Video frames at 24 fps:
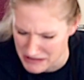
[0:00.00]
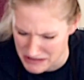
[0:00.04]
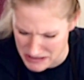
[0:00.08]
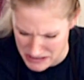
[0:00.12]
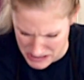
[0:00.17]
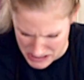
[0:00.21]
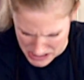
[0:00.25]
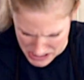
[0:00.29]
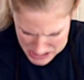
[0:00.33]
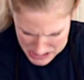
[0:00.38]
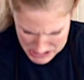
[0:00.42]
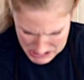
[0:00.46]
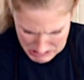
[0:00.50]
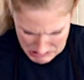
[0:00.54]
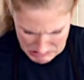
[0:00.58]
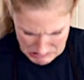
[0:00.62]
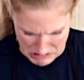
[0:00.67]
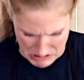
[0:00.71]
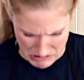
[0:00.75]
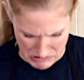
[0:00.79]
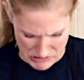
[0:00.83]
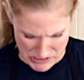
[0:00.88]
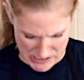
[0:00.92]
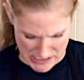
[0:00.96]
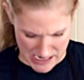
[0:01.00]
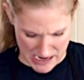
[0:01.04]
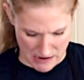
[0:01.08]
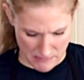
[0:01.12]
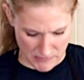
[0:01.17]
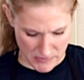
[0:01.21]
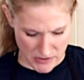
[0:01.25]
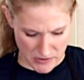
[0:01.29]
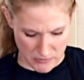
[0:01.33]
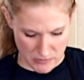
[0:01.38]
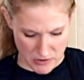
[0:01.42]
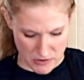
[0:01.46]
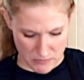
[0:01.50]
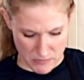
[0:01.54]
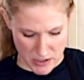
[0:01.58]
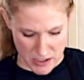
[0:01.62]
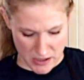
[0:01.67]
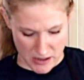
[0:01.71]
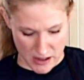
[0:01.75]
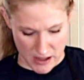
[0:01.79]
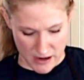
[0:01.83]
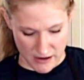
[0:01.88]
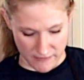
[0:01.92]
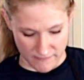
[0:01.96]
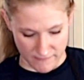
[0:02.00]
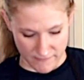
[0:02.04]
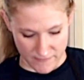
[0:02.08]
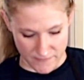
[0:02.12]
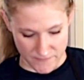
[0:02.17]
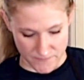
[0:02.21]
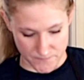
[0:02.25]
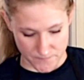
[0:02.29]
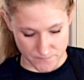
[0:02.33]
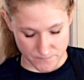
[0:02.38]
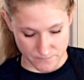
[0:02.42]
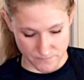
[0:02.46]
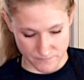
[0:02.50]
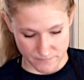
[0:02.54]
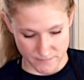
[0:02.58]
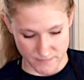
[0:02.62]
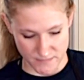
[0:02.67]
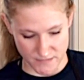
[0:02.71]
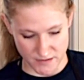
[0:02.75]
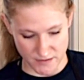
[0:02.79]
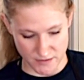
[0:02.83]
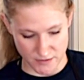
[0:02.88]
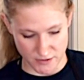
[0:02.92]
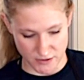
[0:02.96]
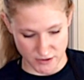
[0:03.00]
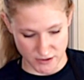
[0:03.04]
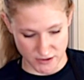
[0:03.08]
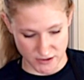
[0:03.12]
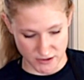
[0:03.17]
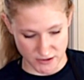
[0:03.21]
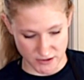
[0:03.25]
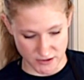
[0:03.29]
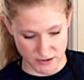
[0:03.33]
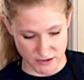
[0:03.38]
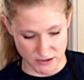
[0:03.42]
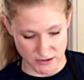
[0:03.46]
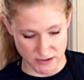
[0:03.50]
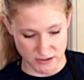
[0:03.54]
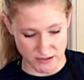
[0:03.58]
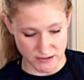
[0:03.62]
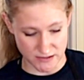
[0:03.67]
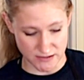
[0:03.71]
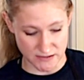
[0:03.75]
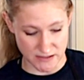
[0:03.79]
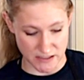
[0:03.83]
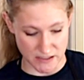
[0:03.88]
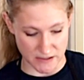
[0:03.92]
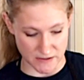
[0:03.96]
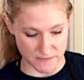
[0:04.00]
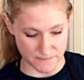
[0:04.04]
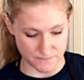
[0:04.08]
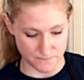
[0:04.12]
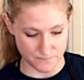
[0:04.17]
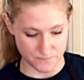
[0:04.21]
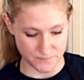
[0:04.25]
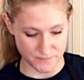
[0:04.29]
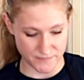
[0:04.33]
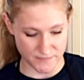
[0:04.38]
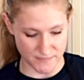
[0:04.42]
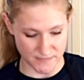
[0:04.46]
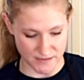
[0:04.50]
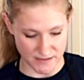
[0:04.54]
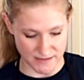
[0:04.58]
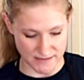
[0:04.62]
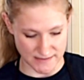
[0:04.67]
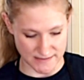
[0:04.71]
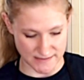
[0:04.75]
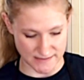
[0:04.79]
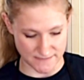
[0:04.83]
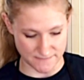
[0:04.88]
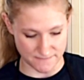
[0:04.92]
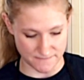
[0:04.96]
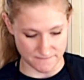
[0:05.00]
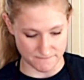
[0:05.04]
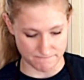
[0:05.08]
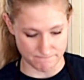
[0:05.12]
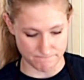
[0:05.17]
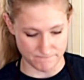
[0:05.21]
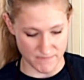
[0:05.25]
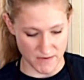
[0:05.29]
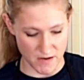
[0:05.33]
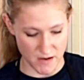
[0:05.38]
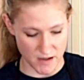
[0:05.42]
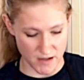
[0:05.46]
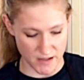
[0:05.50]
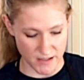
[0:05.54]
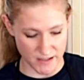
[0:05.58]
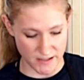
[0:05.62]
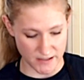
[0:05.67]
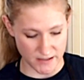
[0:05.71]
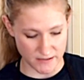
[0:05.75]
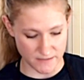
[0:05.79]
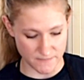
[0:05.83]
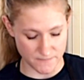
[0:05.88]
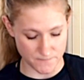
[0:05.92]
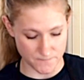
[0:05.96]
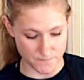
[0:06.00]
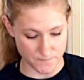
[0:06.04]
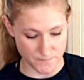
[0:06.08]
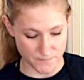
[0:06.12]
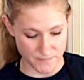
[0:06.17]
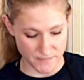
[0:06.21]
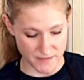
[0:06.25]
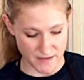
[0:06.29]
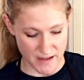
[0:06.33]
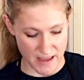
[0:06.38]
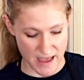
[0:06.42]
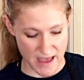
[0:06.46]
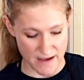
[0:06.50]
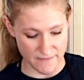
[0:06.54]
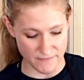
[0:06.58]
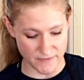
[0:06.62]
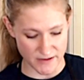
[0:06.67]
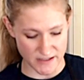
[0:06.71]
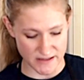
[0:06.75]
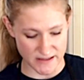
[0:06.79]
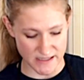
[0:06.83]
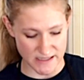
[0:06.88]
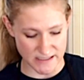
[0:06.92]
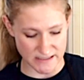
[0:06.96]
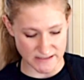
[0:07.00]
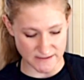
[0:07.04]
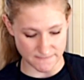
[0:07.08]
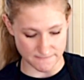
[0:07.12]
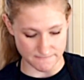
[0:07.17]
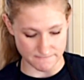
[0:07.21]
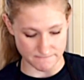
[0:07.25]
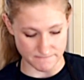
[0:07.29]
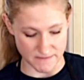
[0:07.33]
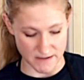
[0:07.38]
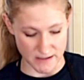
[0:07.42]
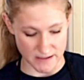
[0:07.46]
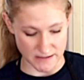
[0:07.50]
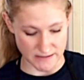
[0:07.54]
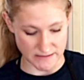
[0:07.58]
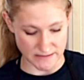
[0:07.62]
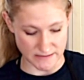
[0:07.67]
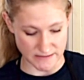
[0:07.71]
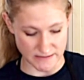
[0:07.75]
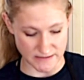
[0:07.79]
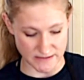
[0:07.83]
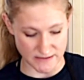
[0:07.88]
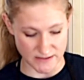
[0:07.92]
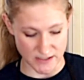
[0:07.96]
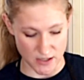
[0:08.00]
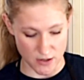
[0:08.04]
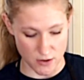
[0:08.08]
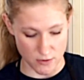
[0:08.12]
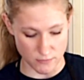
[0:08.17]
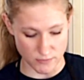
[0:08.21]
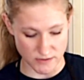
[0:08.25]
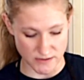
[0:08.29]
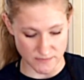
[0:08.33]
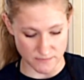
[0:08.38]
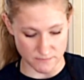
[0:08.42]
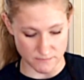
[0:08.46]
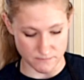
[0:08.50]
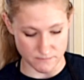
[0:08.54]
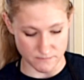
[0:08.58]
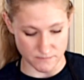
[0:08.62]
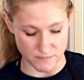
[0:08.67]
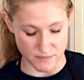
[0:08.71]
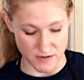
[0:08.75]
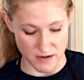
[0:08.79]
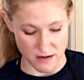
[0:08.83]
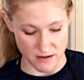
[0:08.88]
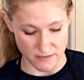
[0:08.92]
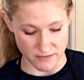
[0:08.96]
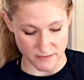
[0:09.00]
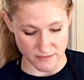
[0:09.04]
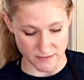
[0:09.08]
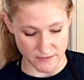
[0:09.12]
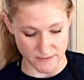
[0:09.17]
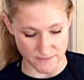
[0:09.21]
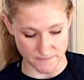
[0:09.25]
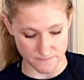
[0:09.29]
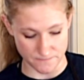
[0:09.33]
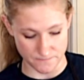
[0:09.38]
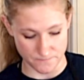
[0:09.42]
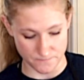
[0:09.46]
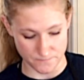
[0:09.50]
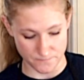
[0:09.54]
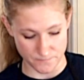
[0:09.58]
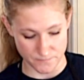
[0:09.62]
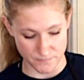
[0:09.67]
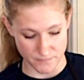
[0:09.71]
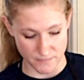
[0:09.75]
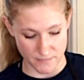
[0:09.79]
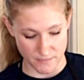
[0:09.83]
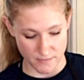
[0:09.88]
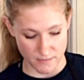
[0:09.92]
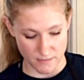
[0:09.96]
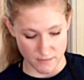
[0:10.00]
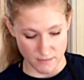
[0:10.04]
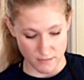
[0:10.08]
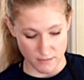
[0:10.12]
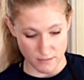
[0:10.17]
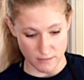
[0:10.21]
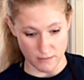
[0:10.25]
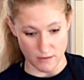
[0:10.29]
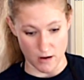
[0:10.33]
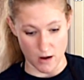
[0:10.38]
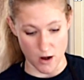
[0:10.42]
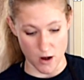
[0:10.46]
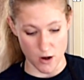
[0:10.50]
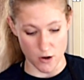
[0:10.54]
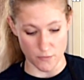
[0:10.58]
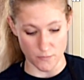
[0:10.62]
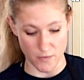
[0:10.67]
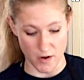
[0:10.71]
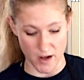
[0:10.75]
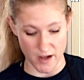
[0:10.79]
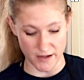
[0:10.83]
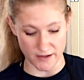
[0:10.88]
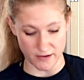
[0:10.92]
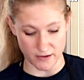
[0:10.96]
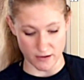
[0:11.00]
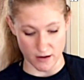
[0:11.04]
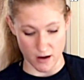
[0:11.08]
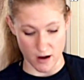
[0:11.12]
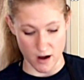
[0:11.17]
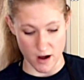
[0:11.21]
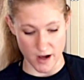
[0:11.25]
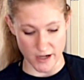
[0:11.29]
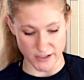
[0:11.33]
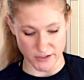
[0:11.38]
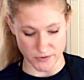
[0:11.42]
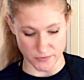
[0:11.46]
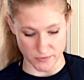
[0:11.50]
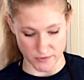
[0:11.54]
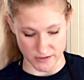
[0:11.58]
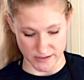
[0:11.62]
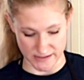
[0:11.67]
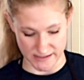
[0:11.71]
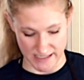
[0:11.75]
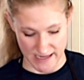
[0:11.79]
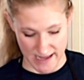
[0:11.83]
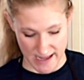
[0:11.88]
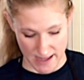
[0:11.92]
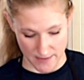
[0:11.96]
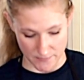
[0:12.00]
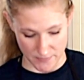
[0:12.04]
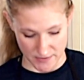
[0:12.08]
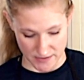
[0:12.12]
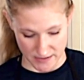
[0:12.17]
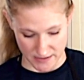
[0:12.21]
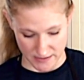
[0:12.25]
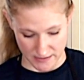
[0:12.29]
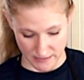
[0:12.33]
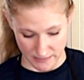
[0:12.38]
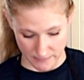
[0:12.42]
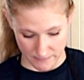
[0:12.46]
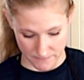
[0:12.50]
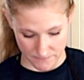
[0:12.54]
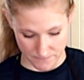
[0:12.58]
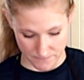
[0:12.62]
I don't know what's happening with my life. Ugh. It's fine. Everything's fine. Don't bother. Oh my gosh, what is happening?